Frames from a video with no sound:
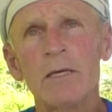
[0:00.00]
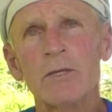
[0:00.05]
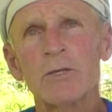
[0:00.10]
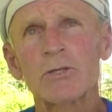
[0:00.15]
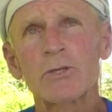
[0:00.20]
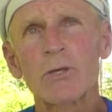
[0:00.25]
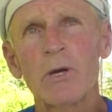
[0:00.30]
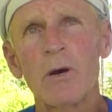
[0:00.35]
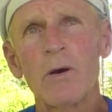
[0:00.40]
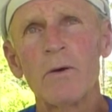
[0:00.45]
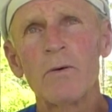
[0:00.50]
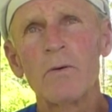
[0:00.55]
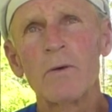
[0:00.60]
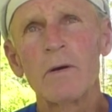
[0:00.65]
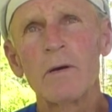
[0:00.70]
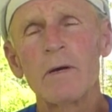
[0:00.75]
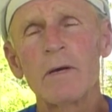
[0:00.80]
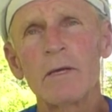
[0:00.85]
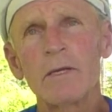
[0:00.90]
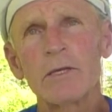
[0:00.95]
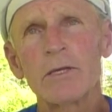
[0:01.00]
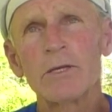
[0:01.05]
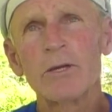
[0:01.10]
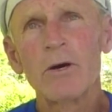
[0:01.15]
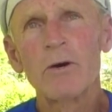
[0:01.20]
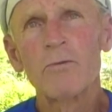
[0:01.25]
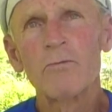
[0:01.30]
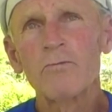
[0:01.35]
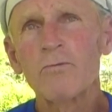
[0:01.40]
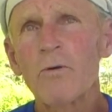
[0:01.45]
So,
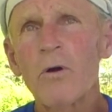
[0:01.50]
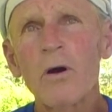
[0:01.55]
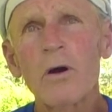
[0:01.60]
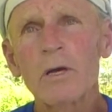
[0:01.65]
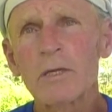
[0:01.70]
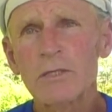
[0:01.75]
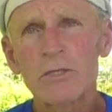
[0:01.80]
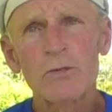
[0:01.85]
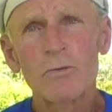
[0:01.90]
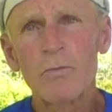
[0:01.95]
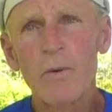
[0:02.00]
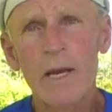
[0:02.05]
raw is the